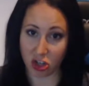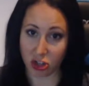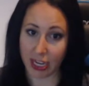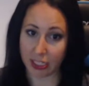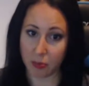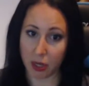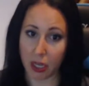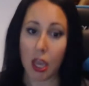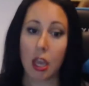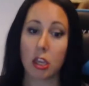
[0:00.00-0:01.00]
in your textbook.
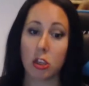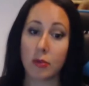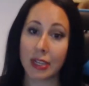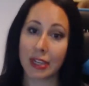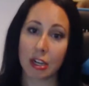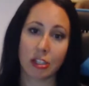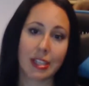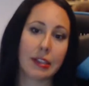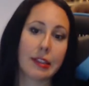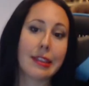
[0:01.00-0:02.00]
You need to
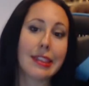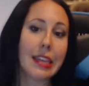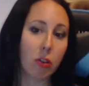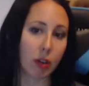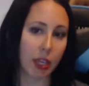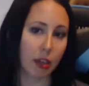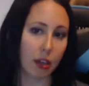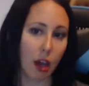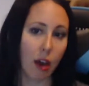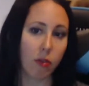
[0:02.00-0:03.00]
understand the theory
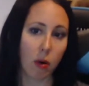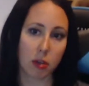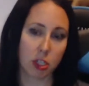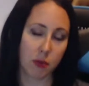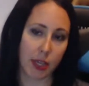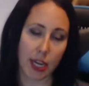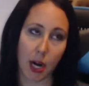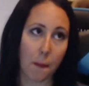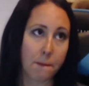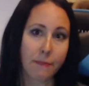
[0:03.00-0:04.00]
of what we're doing
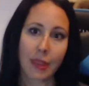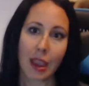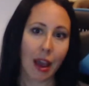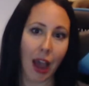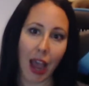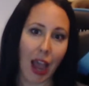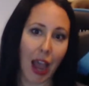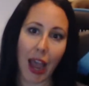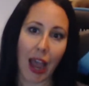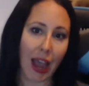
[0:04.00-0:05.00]
here.
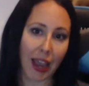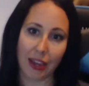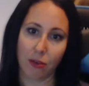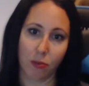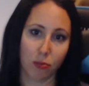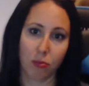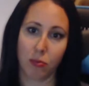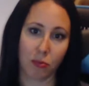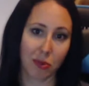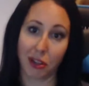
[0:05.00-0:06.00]
I
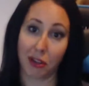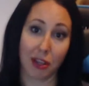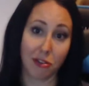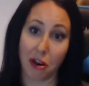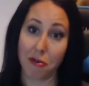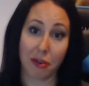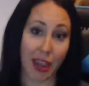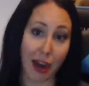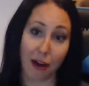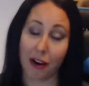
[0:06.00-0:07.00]
really don't
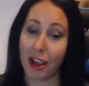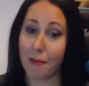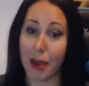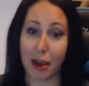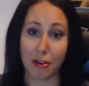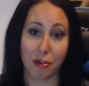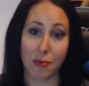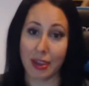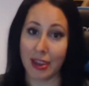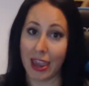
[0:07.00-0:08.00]
care about you
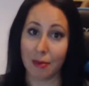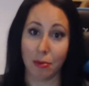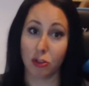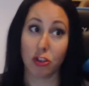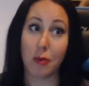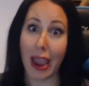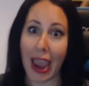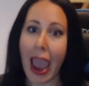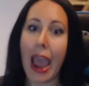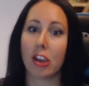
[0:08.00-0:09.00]
being able to
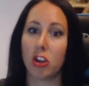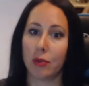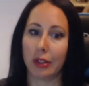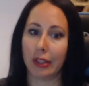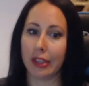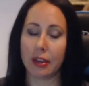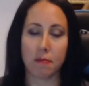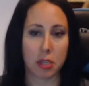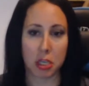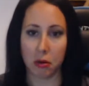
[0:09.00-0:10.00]
accurately
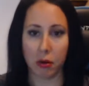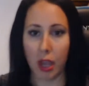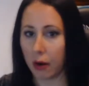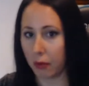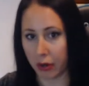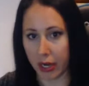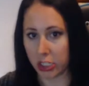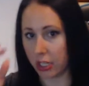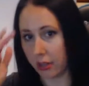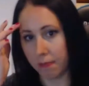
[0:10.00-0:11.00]
compute a
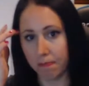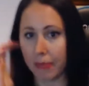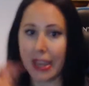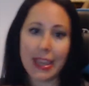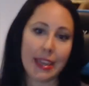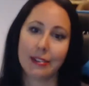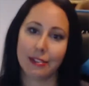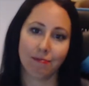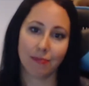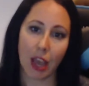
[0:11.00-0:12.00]
regression by hand.
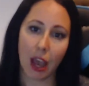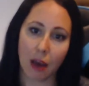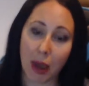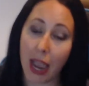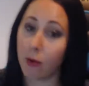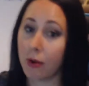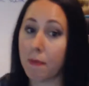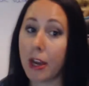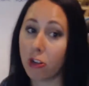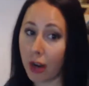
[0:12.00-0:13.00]
I would
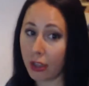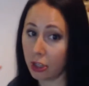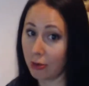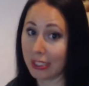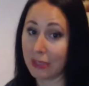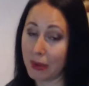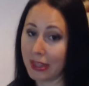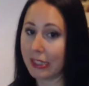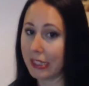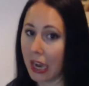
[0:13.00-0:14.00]
much rather you
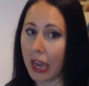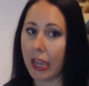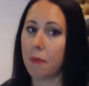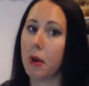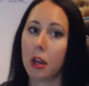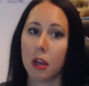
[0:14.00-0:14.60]
spend the time